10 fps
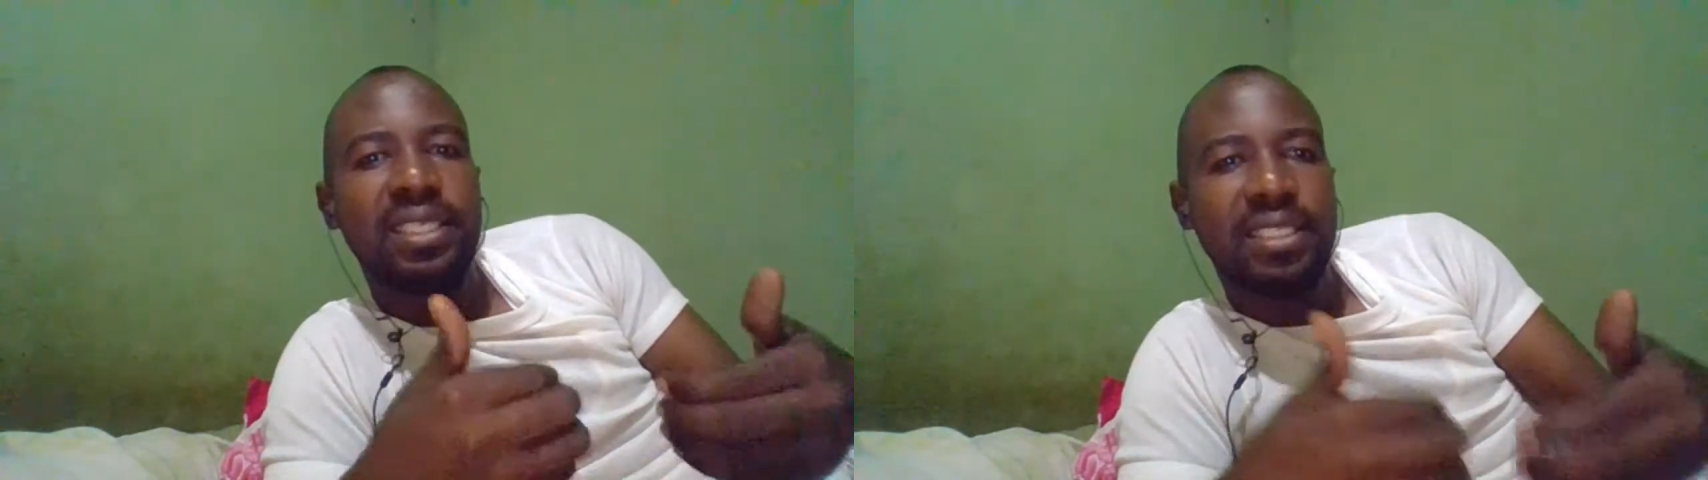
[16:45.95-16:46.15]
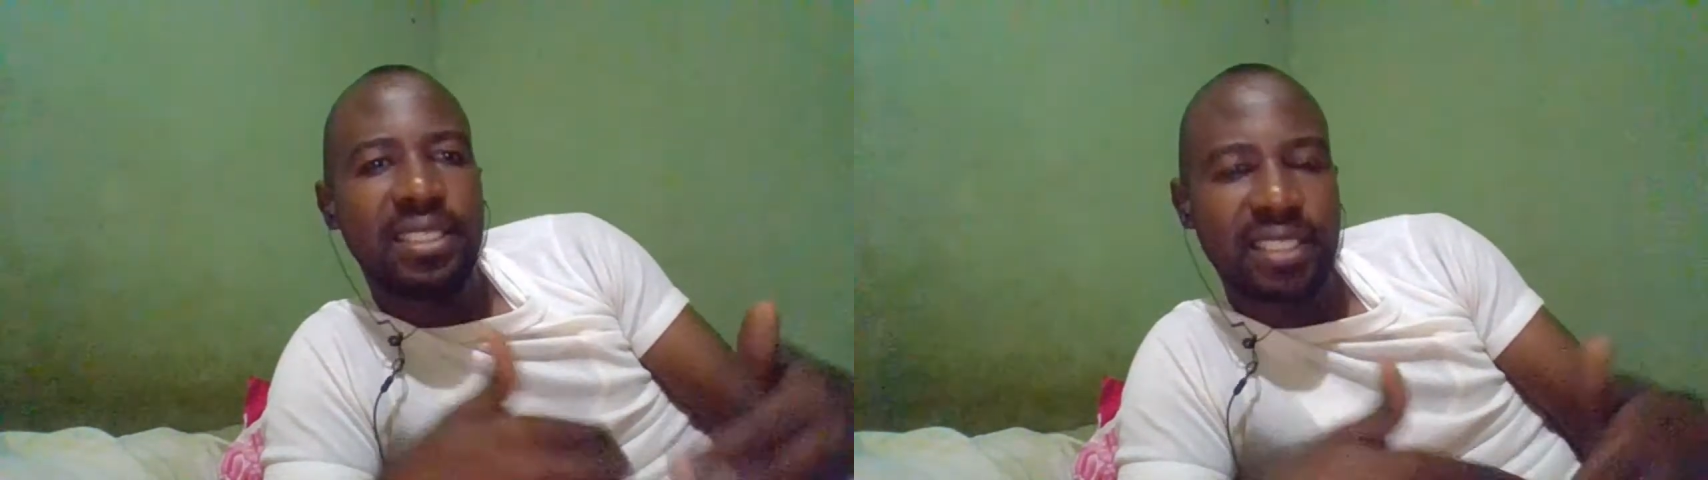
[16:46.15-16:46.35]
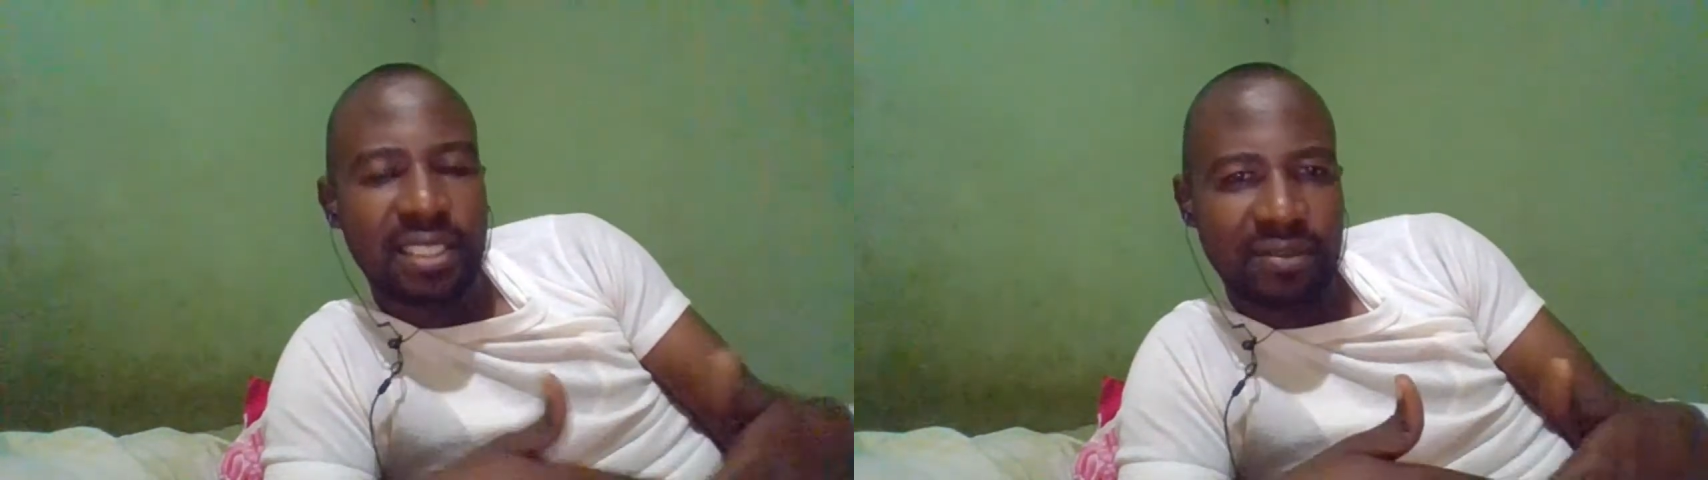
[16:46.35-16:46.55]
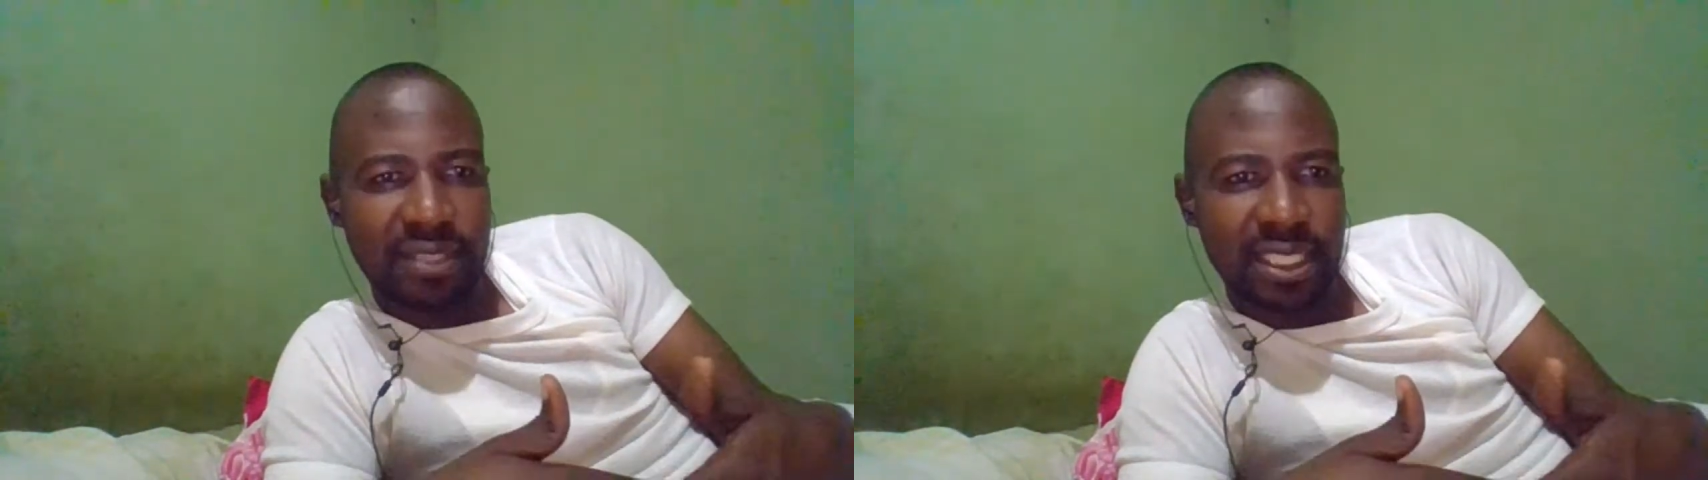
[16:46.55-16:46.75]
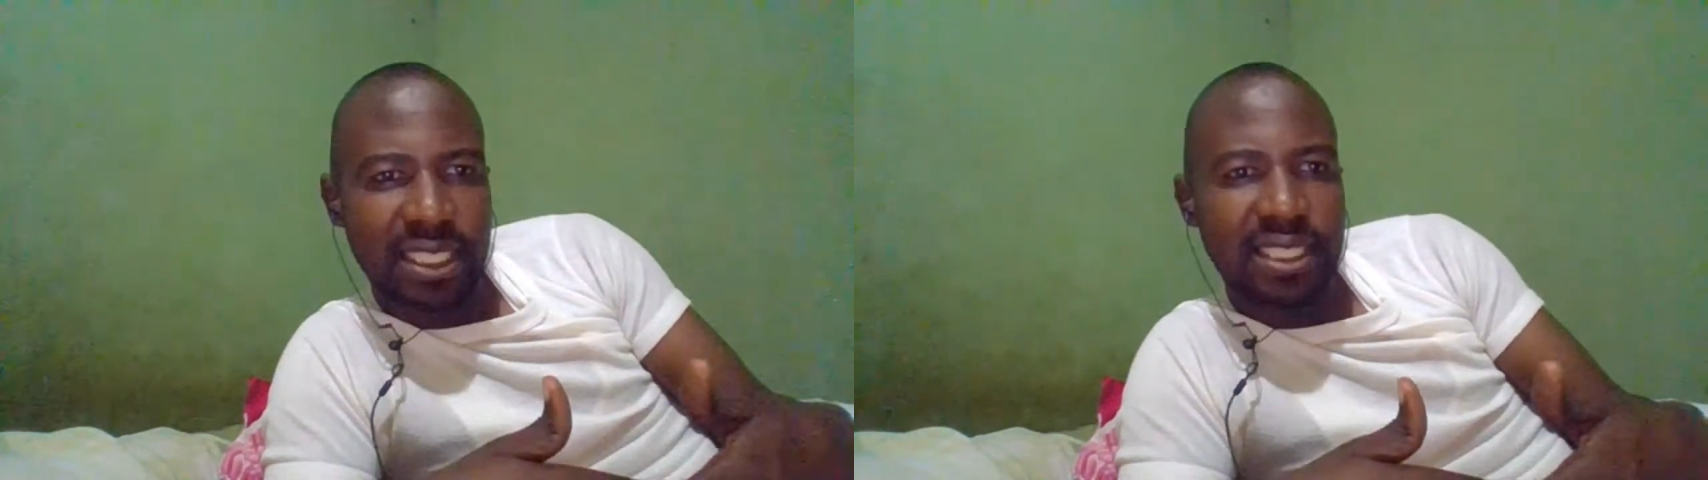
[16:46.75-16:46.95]

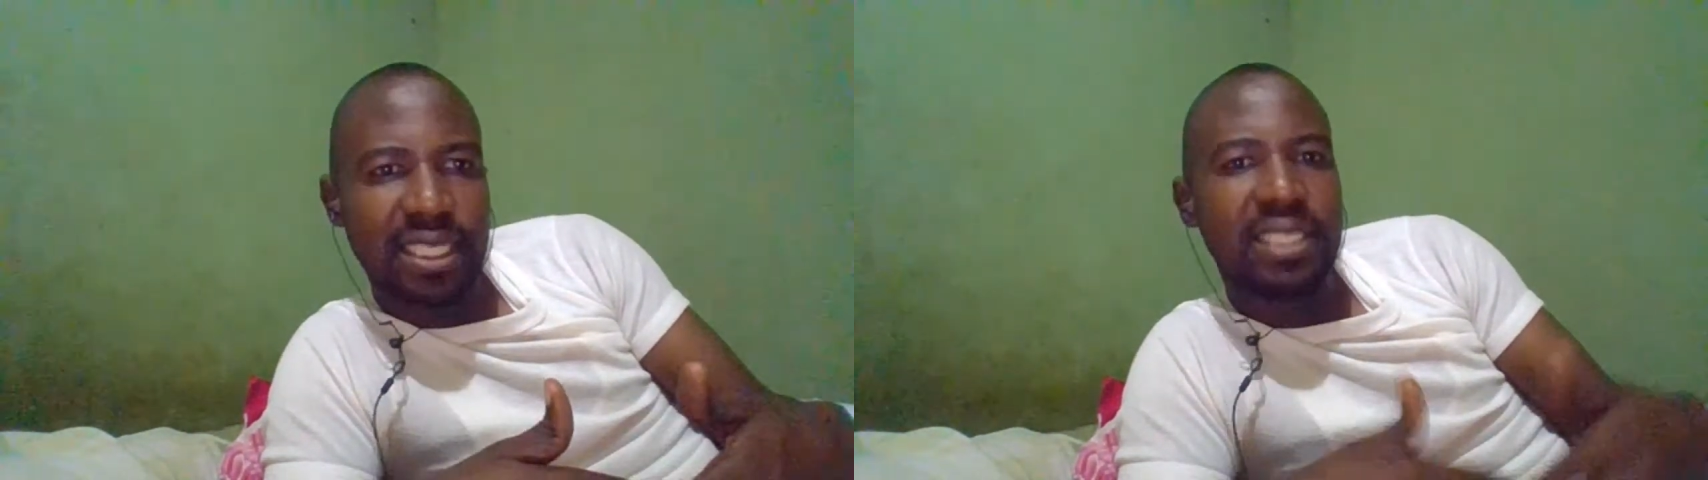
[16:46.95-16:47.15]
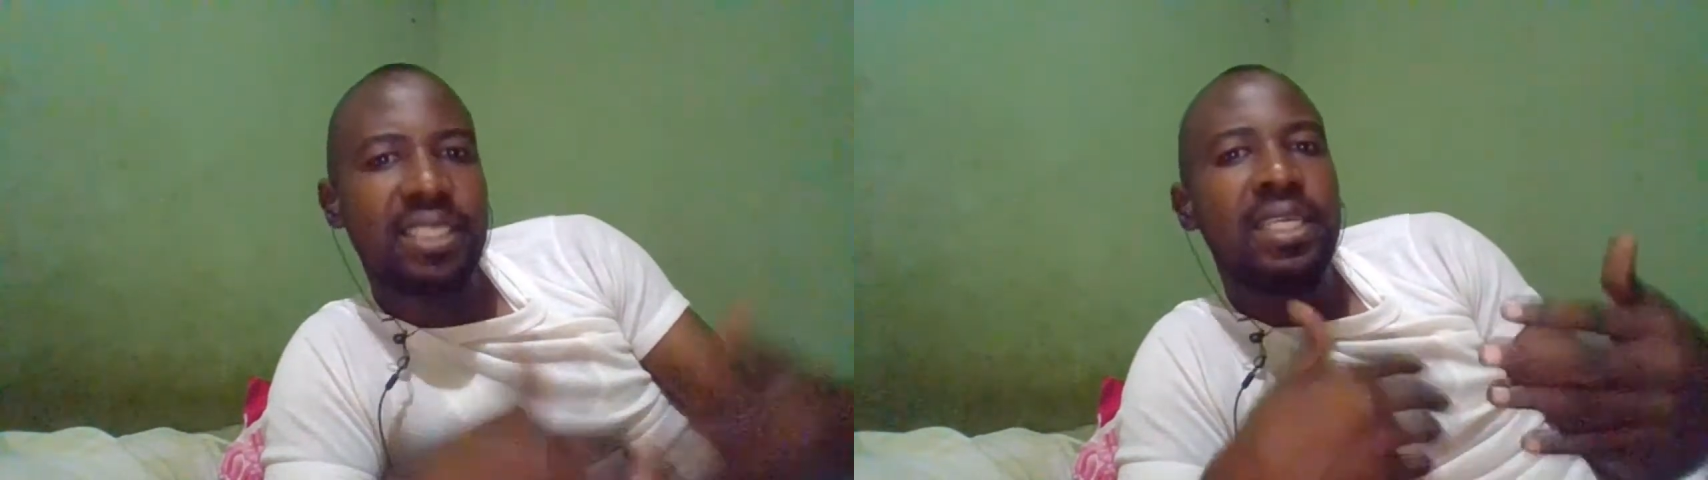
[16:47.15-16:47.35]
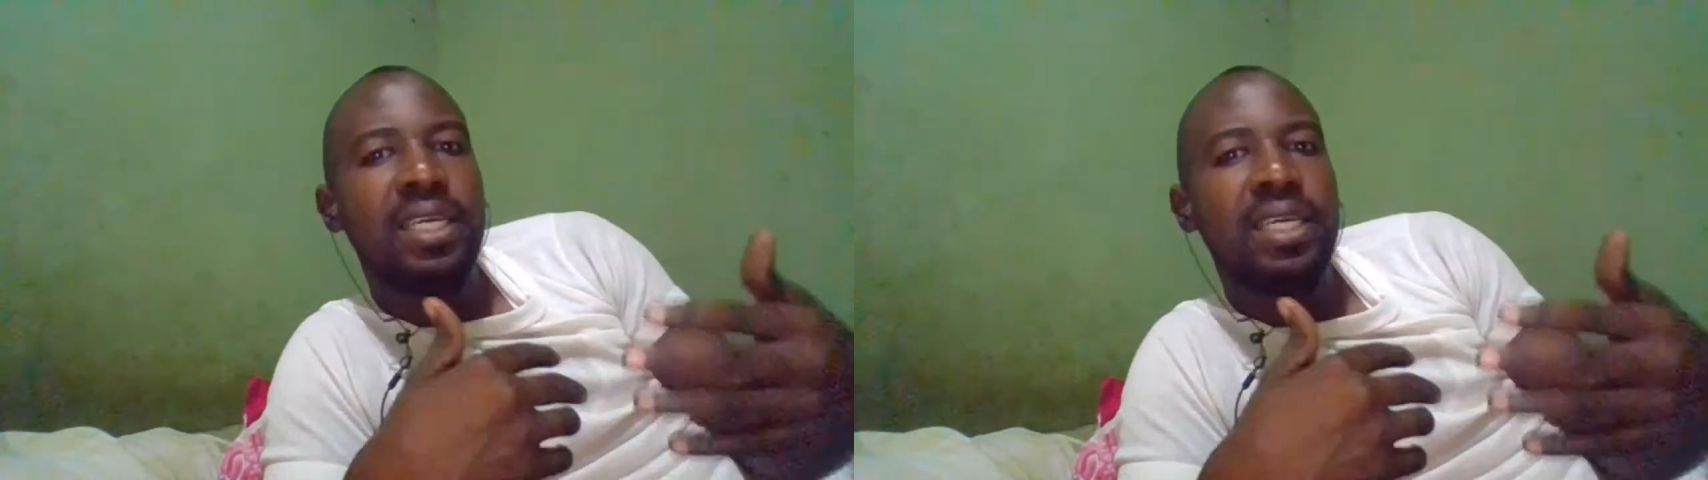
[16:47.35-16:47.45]
certificated.